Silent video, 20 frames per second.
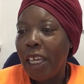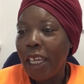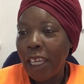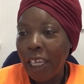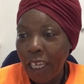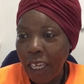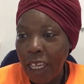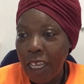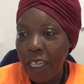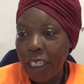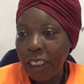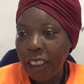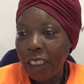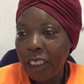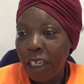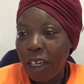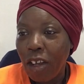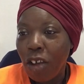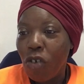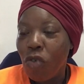is
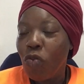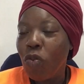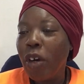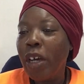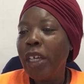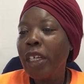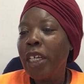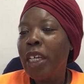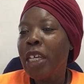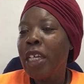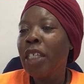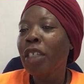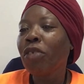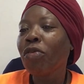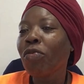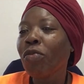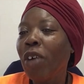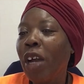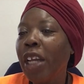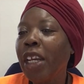what is
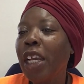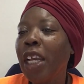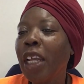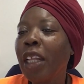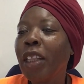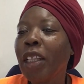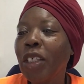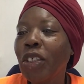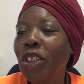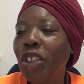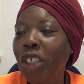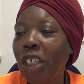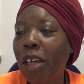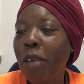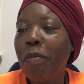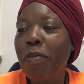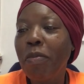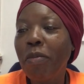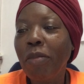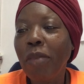running the
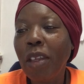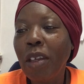ship,